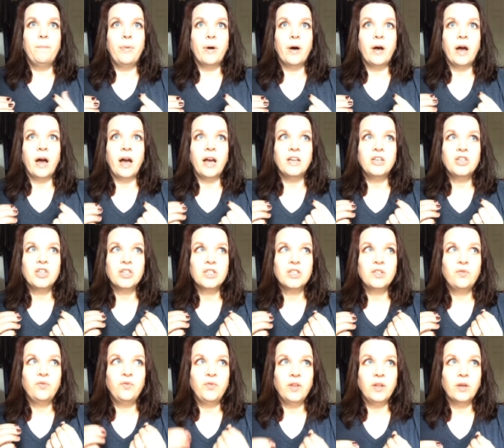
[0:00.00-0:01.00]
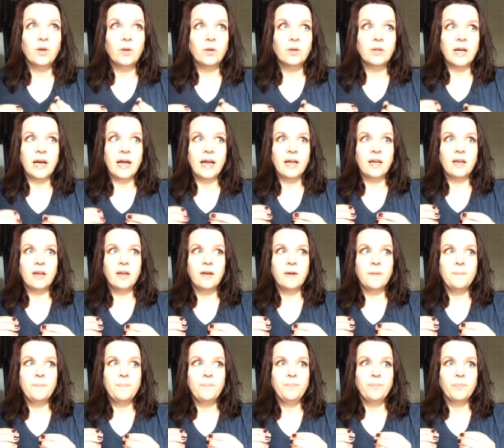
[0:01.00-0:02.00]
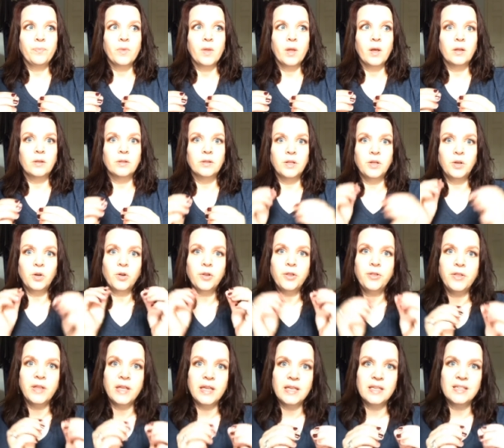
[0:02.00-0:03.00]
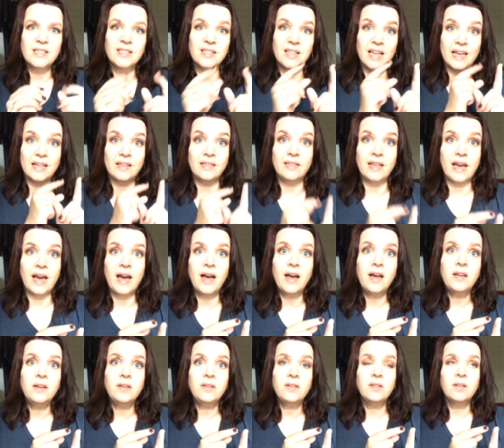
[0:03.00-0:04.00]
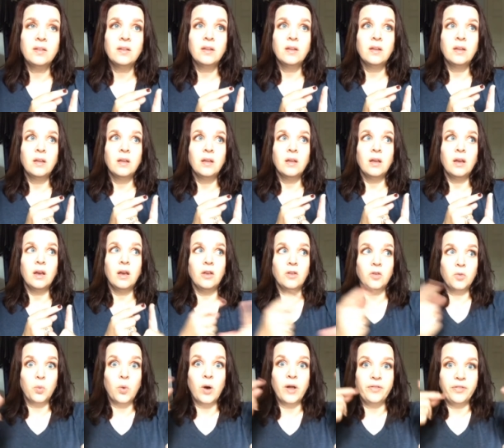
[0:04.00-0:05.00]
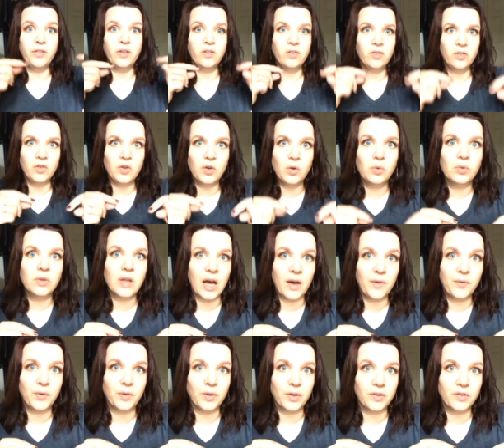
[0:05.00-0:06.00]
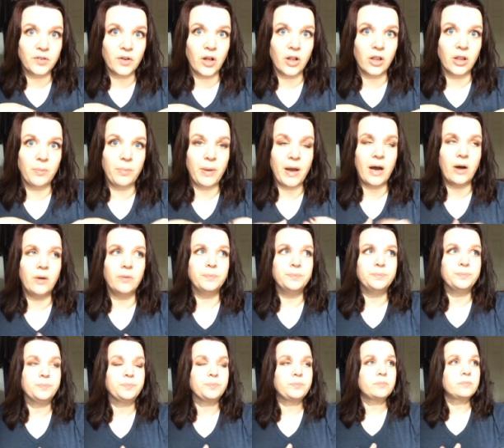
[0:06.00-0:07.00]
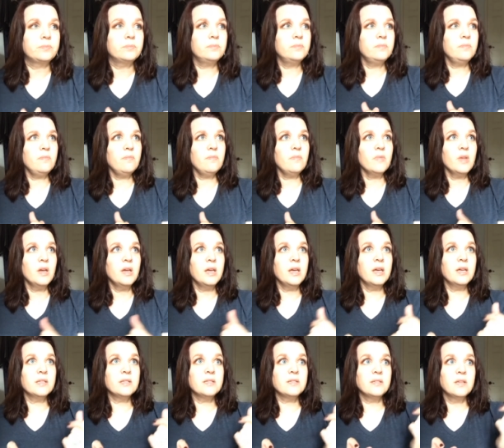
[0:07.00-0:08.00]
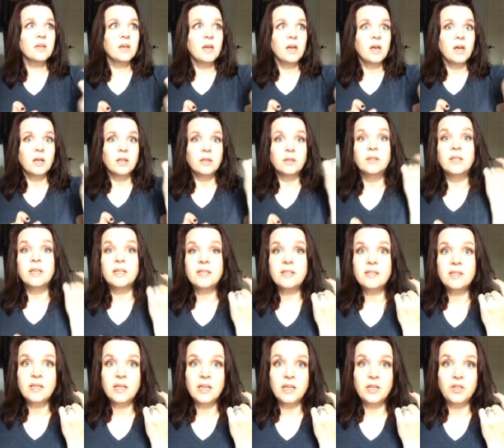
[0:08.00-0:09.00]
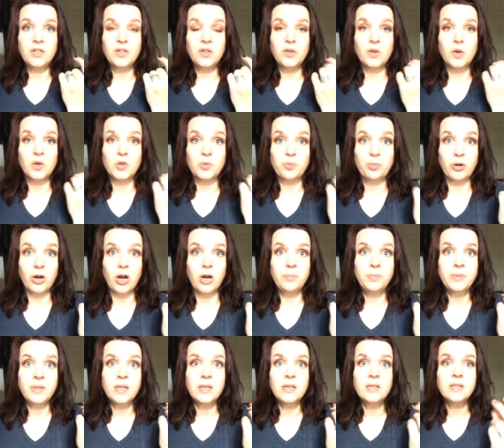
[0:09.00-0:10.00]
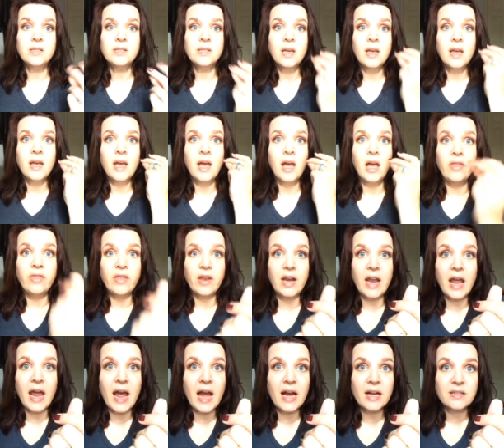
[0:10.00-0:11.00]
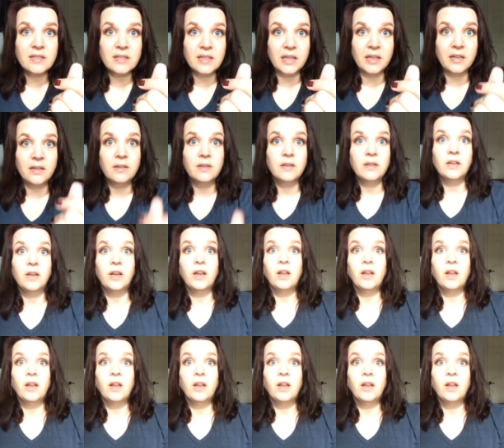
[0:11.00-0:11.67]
but I just feel like little things like that is what this new level is all about. It's listening to those promptings and then acting.